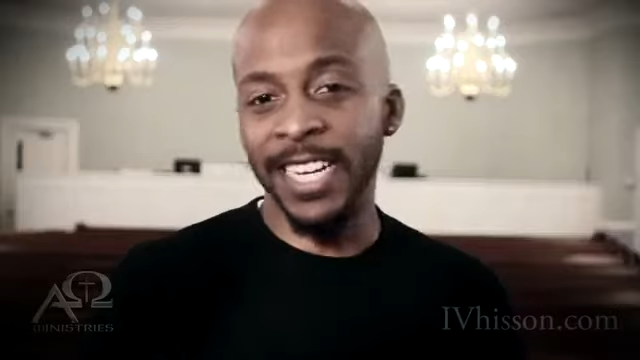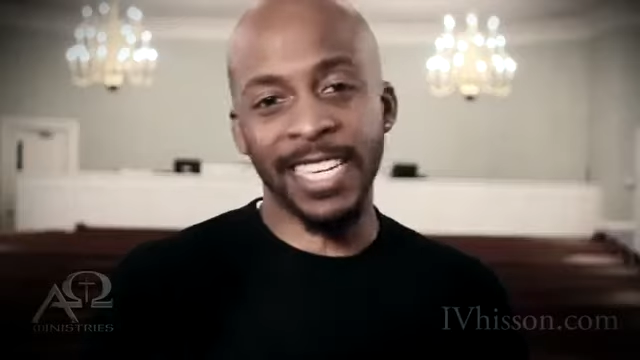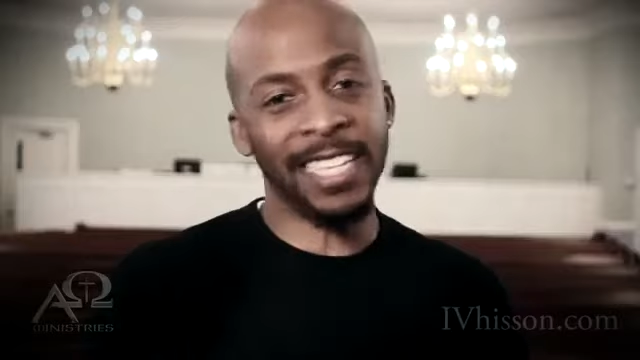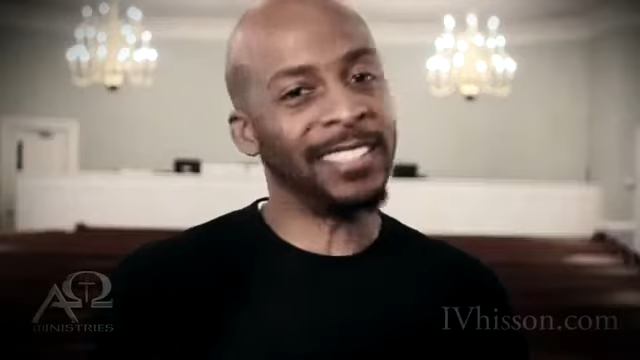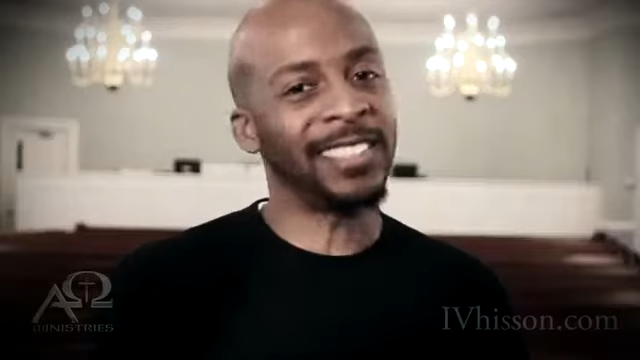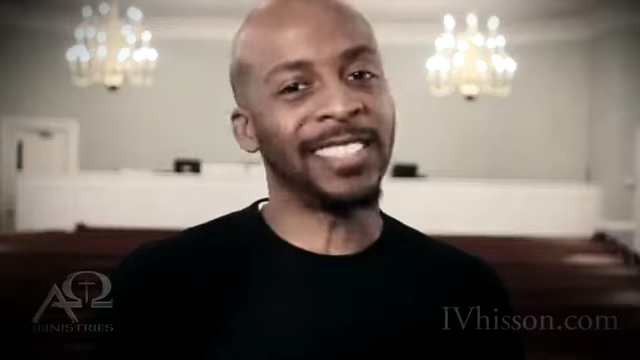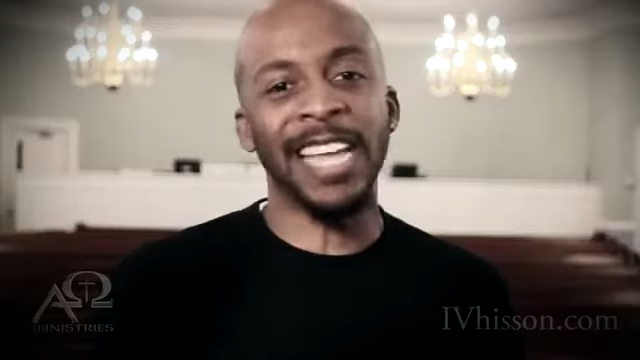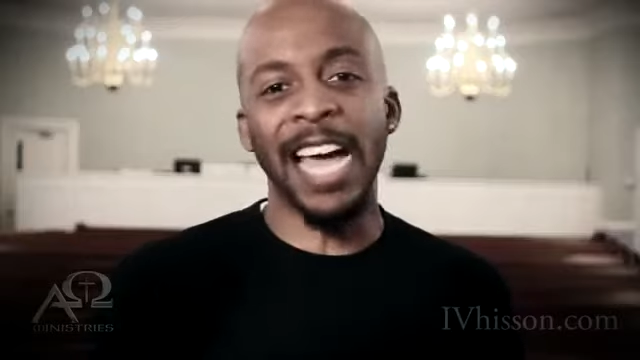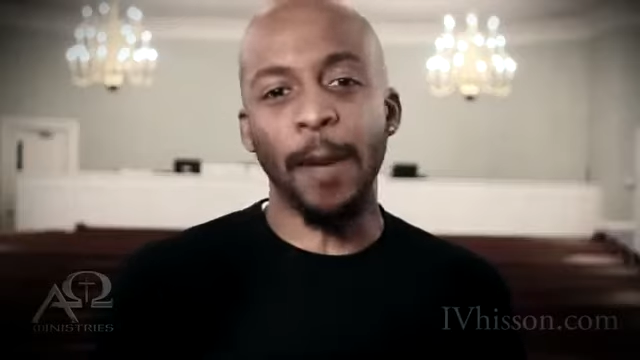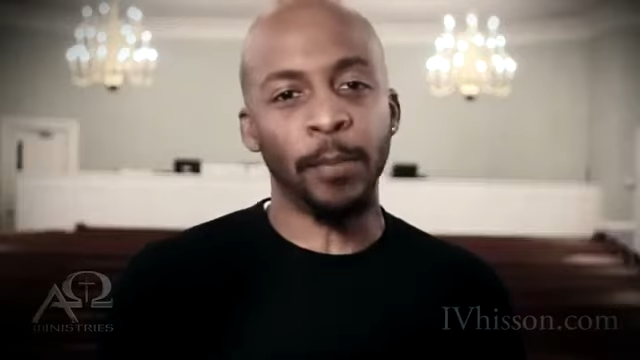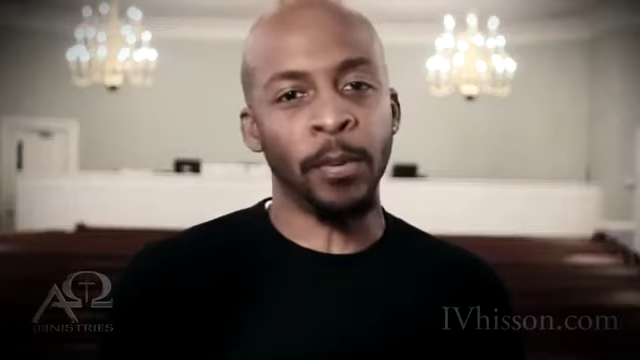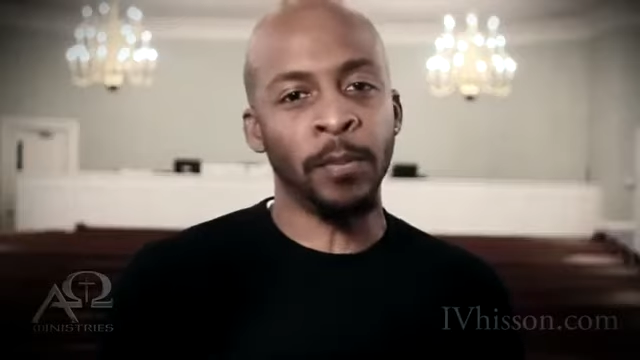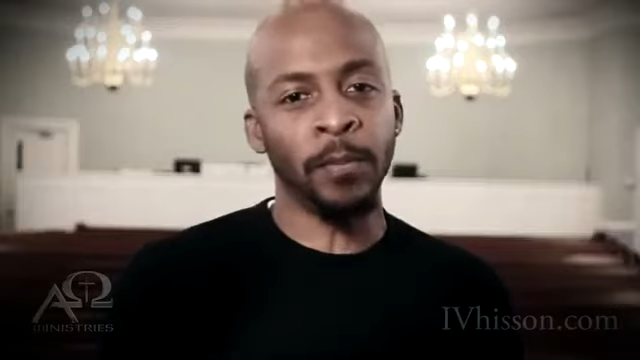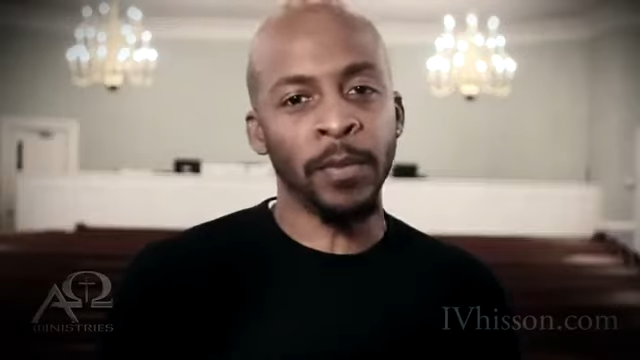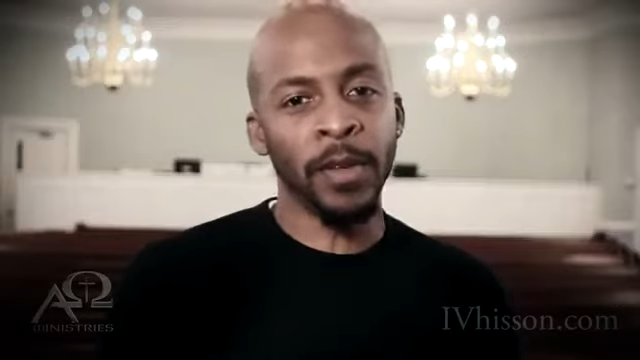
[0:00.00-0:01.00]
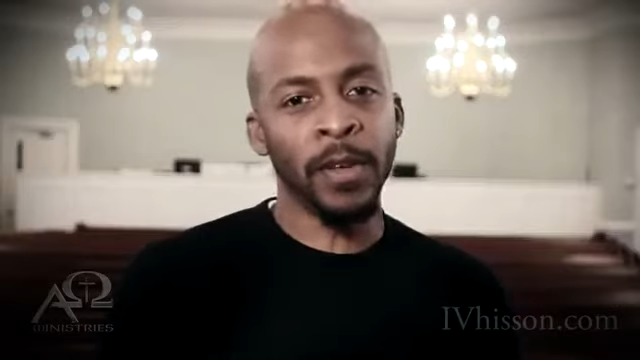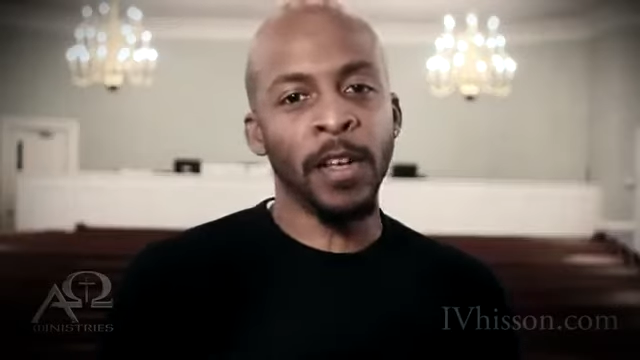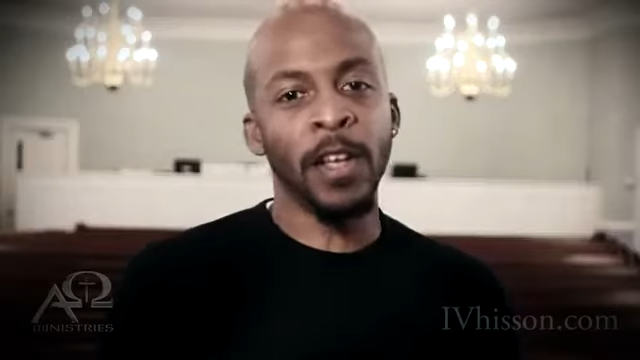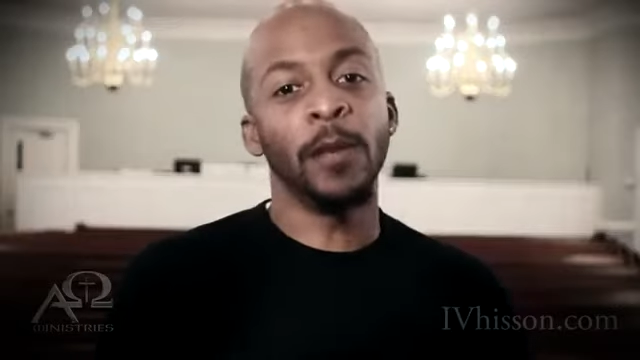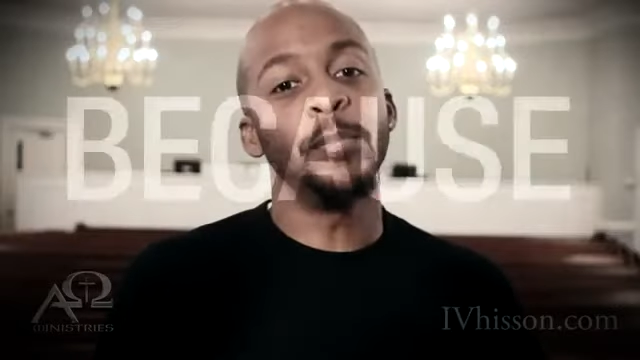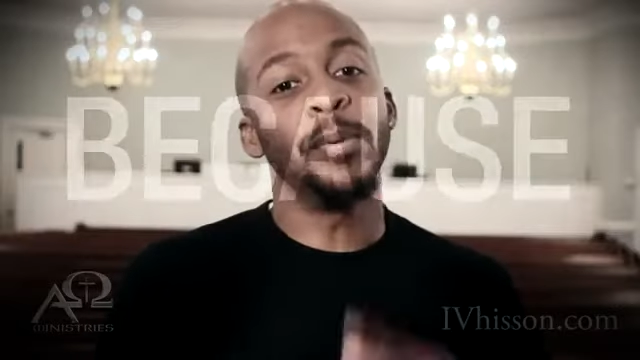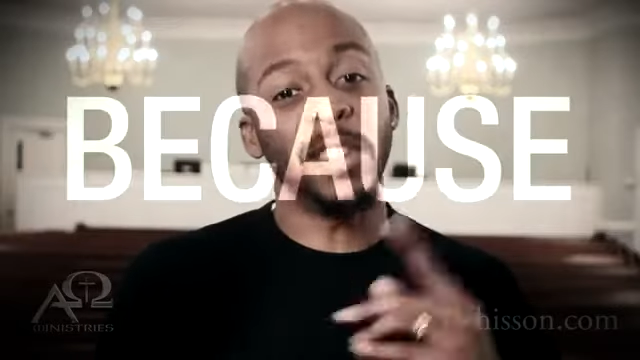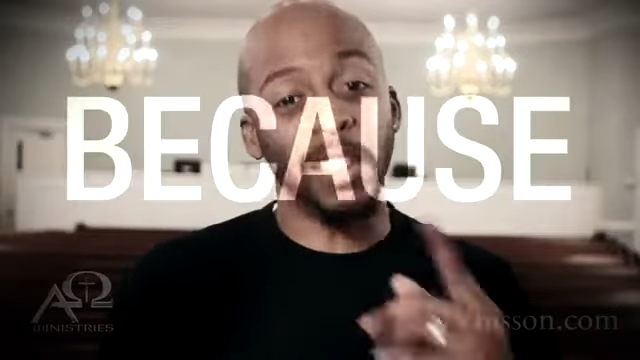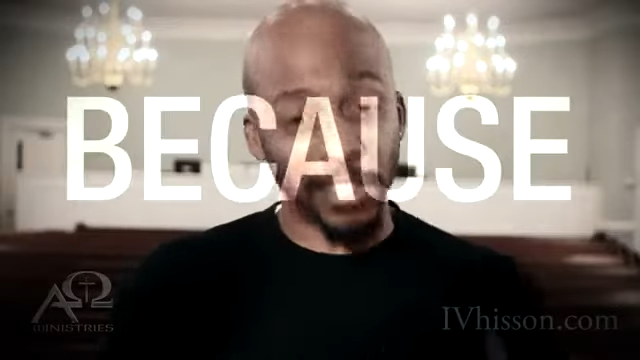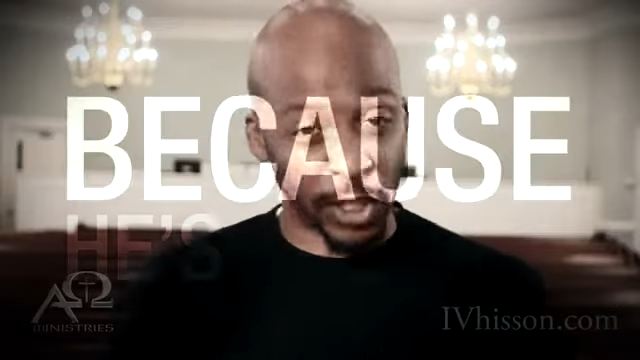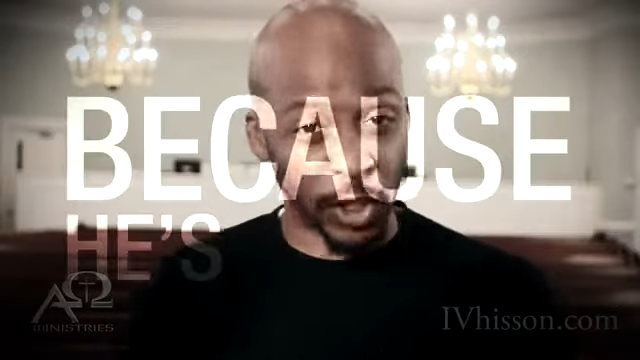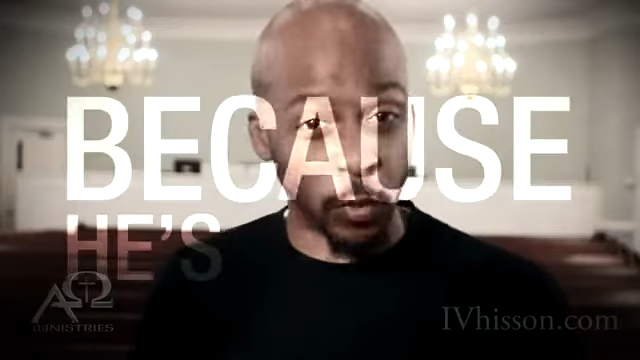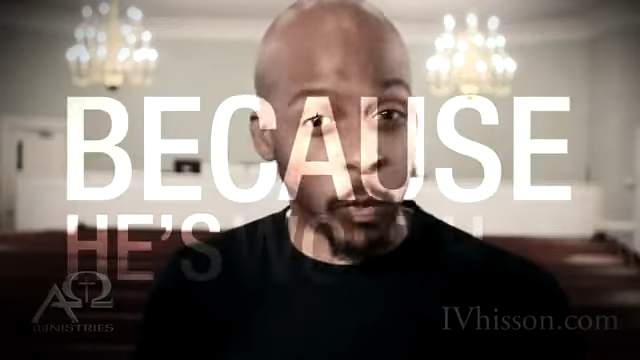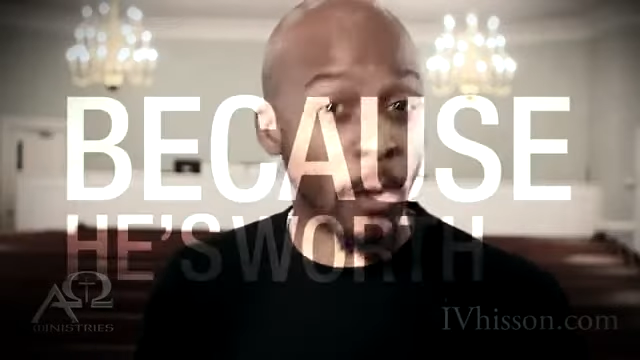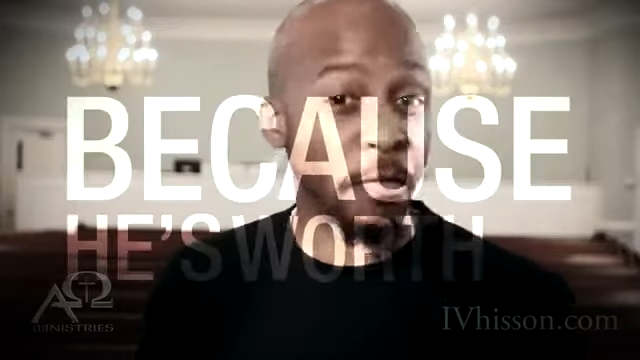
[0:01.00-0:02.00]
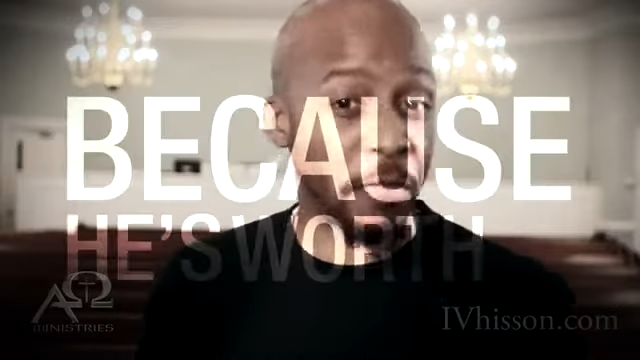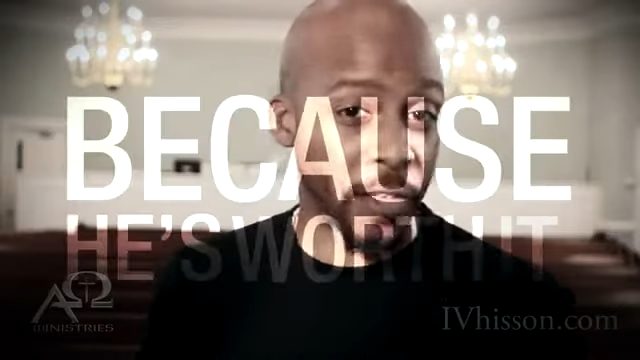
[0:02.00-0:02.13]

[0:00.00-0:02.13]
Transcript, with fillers: he didn't stop him because he's worth